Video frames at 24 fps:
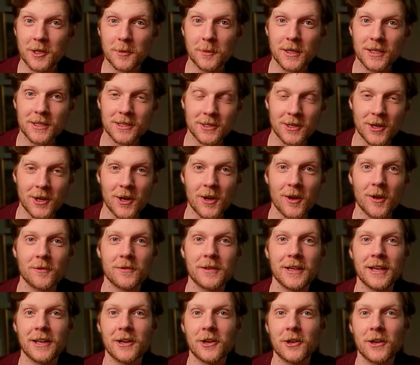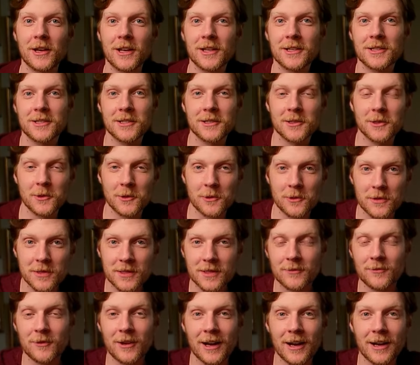to be solved, internet
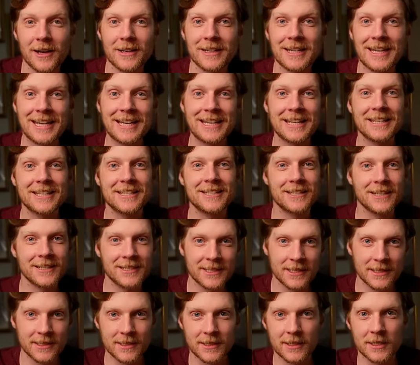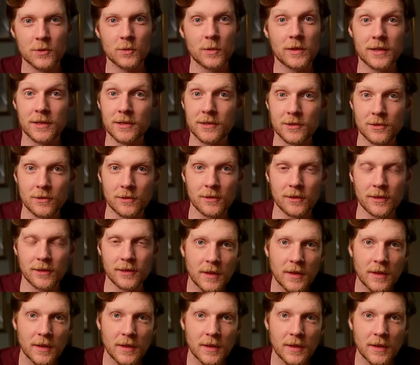sleuths find inconsistencies with his story.